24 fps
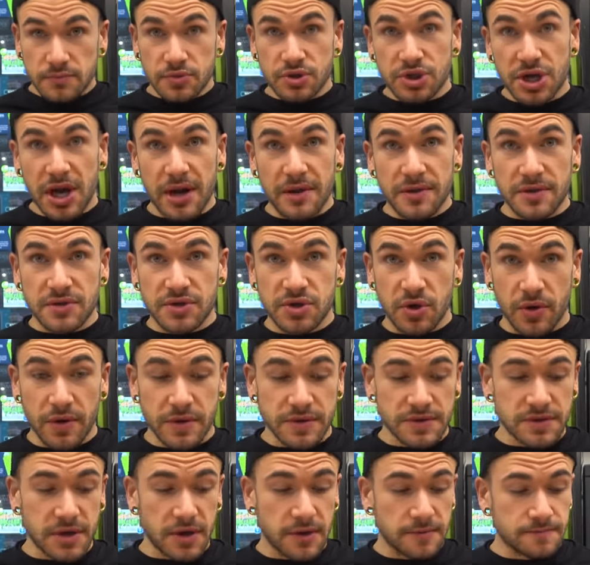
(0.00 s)
Shout out those
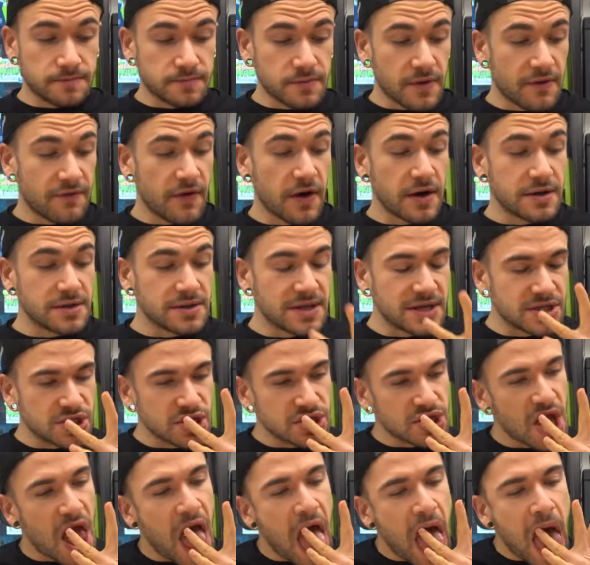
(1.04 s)
tortas though, very
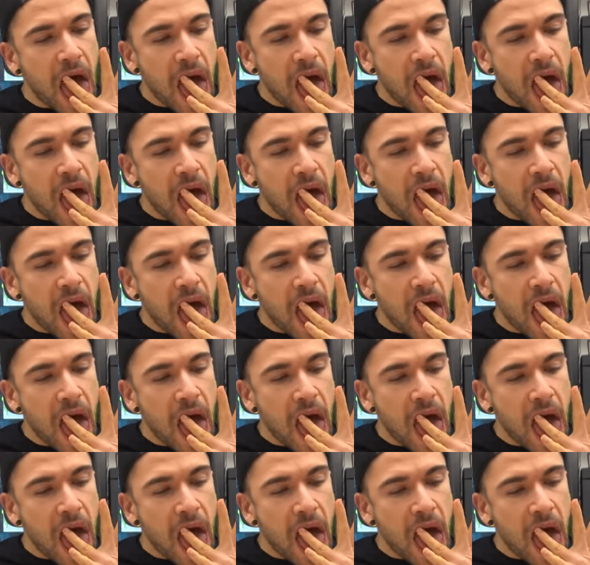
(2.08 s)
delicious.